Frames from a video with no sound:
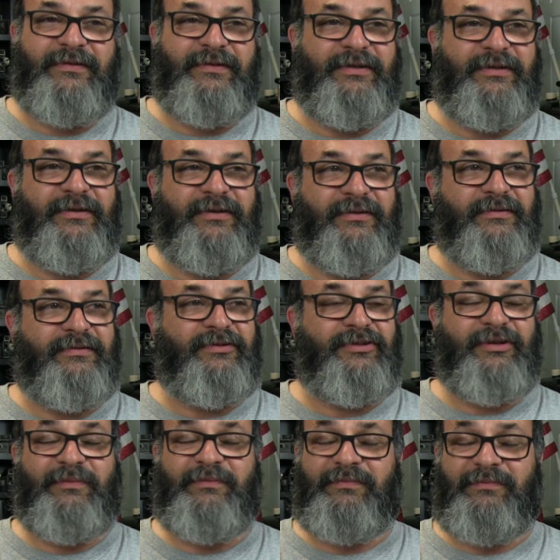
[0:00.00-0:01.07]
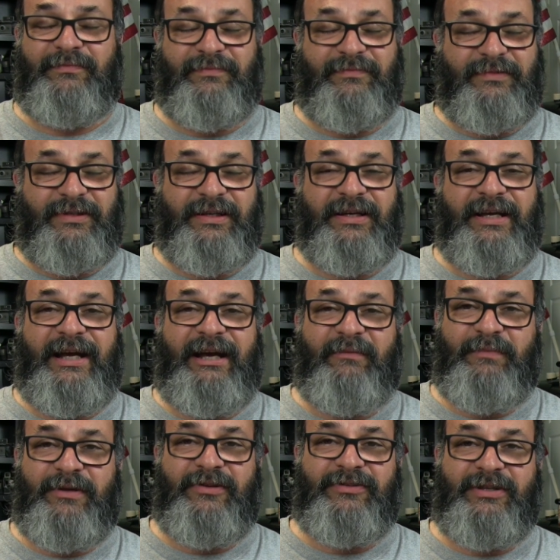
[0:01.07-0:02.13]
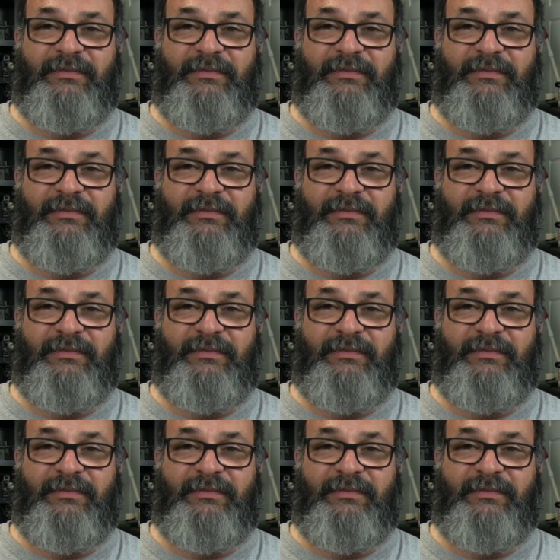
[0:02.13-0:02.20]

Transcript: you know, something happens.